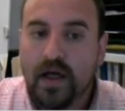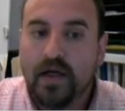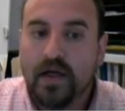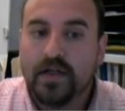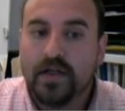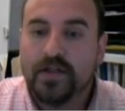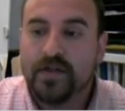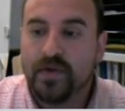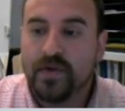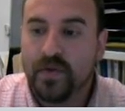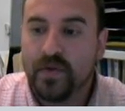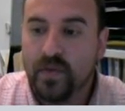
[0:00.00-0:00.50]

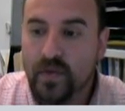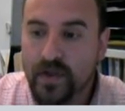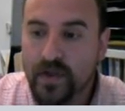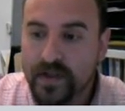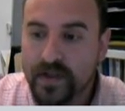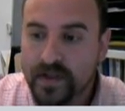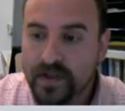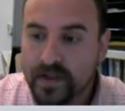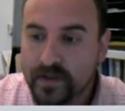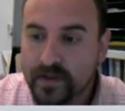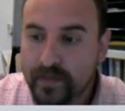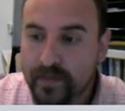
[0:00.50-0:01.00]
So what
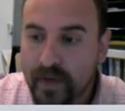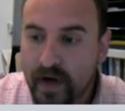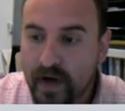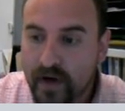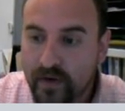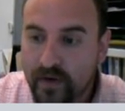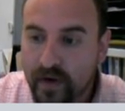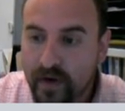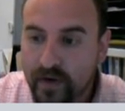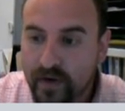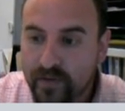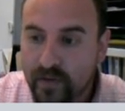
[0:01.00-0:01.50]
is this
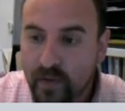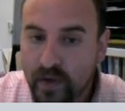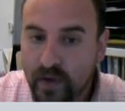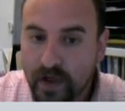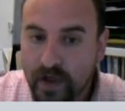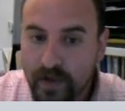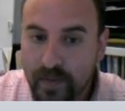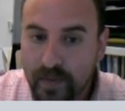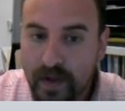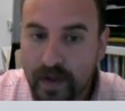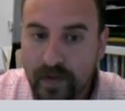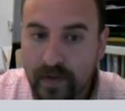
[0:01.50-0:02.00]
paragraph going
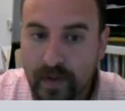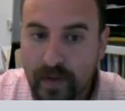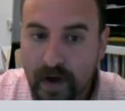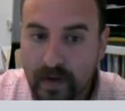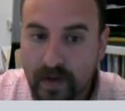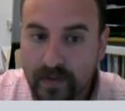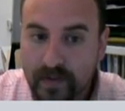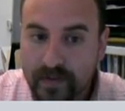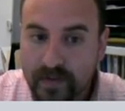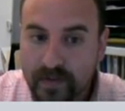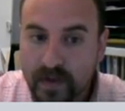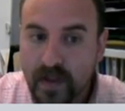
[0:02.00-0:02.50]
to be about?
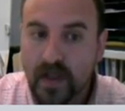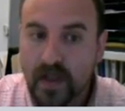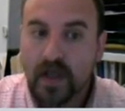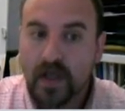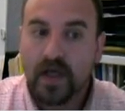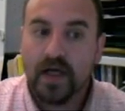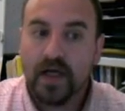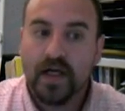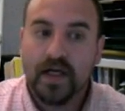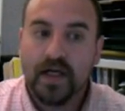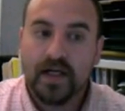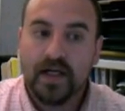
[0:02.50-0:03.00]

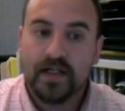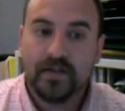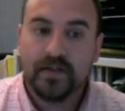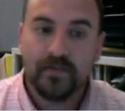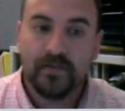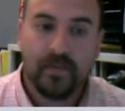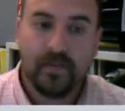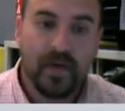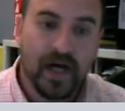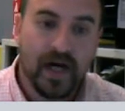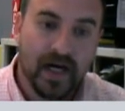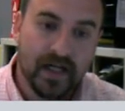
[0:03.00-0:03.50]
His
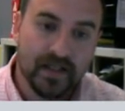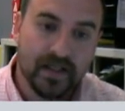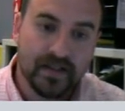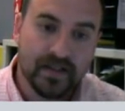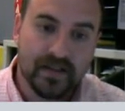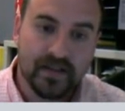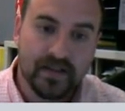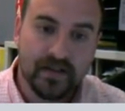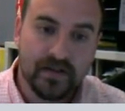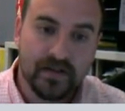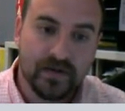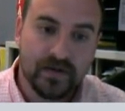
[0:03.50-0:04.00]

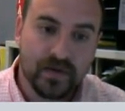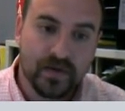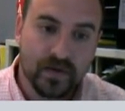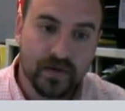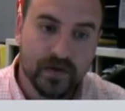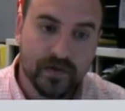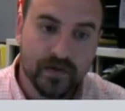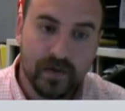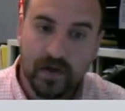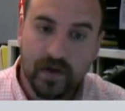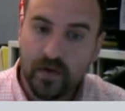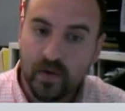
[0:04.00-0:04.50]
policies
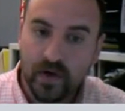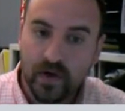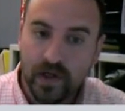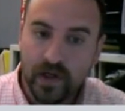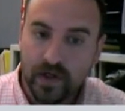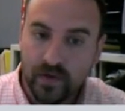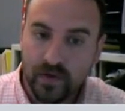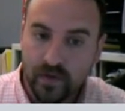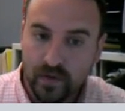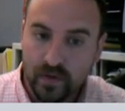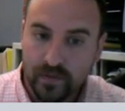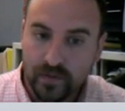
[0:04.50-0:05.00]
towards minority
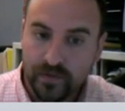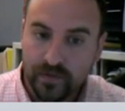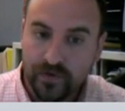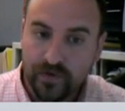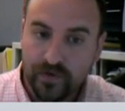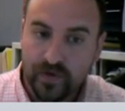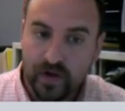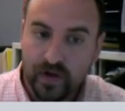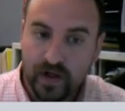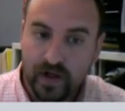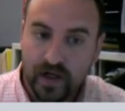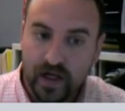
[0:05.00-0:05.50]

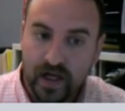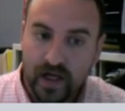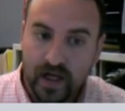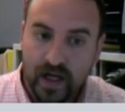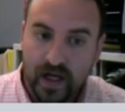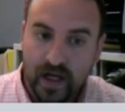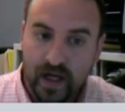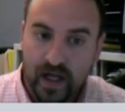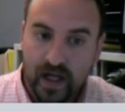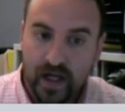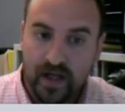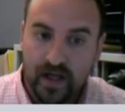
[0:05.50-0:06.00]
groups,
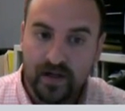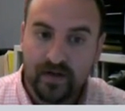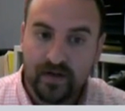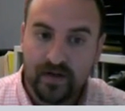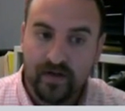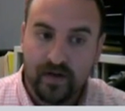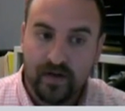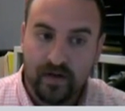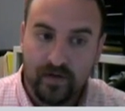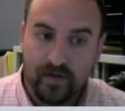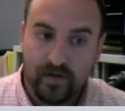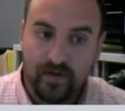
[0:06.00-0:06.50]
and
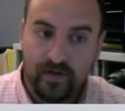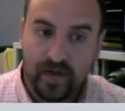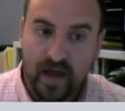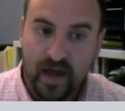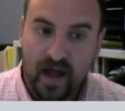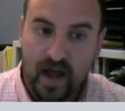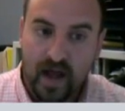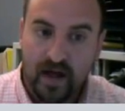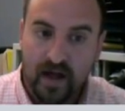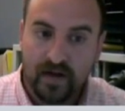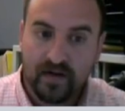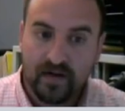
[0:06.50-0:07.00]
if
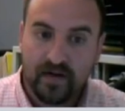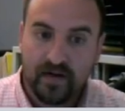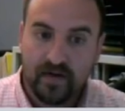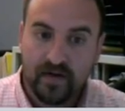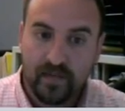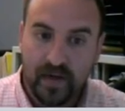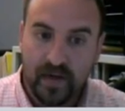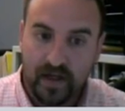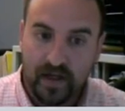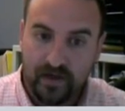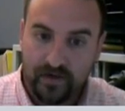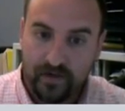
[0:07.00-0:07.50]
that
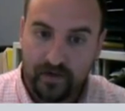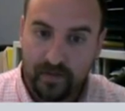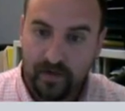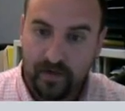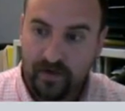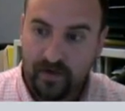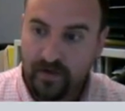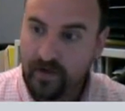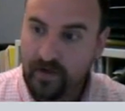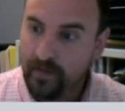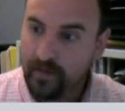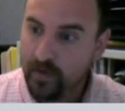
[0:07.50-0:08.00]
paints him
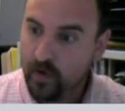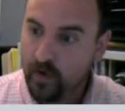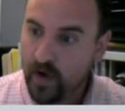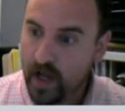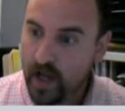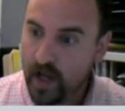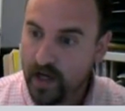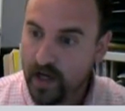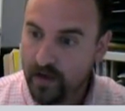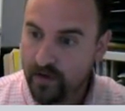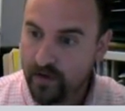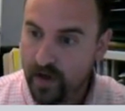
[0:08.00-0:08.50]
as
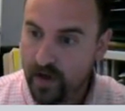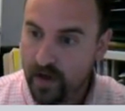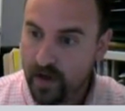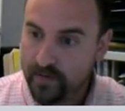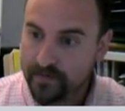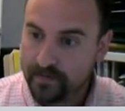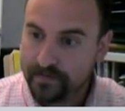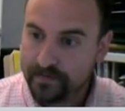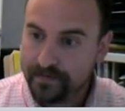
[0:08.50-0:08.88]
democratic or not.